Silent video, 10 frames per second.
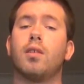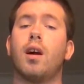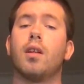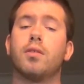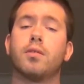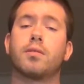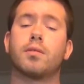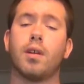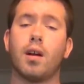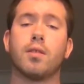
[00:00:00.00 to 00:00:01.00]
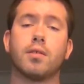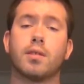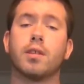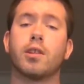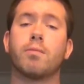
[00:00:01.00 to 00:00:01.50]
other
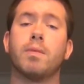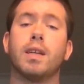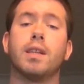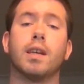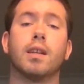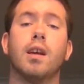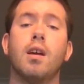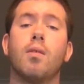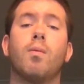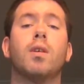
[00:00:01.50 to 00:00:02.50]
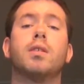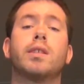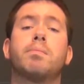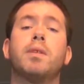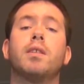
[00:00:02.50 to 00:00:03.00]
things you may need. One is
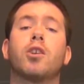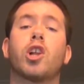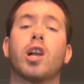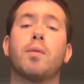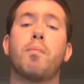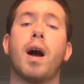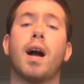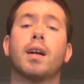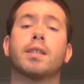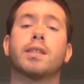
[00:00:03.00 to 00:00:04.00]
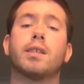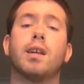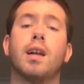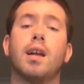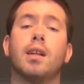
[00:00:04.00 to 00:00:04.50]
being a shed box,
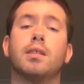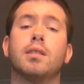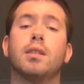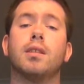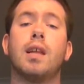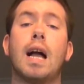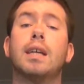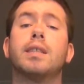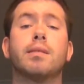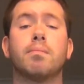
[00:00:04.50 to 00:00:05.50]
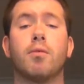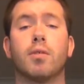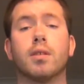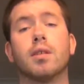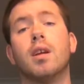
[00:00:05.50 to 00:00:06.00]
and that is
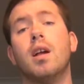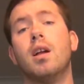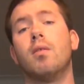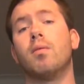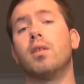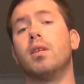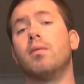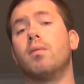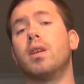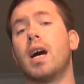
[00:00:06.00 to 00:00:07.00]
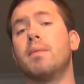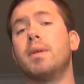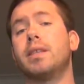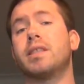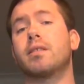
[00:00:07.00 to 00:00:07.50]
important. What I
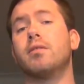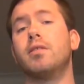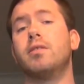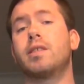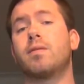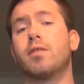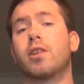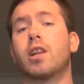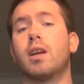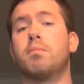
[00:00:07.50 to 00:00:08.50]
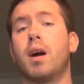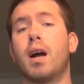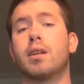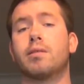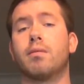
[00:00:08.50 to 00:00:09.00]
basically used for a shed
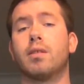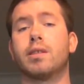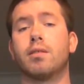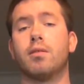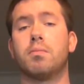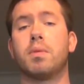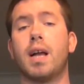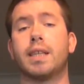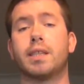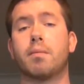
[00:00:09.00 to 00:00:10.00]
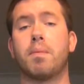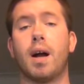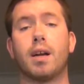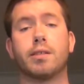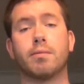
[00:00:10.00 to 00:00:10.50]
box was a little plastic
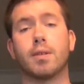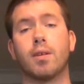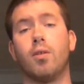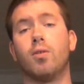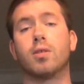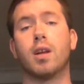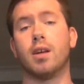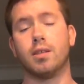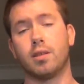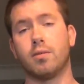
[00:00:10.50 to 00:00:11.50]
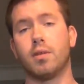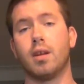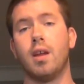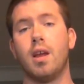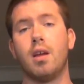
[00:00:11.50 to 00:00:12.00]
box with a hole cut into
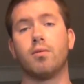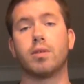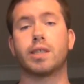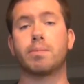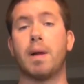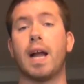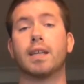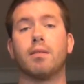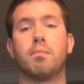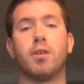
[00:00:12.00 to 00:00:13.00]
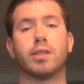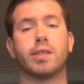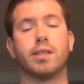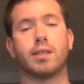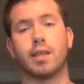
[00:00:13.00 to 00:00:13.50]
it with sphagnum moss in
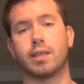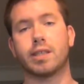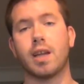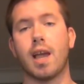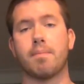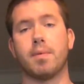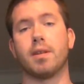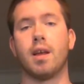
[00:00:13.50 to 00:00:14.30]
it that's dampened.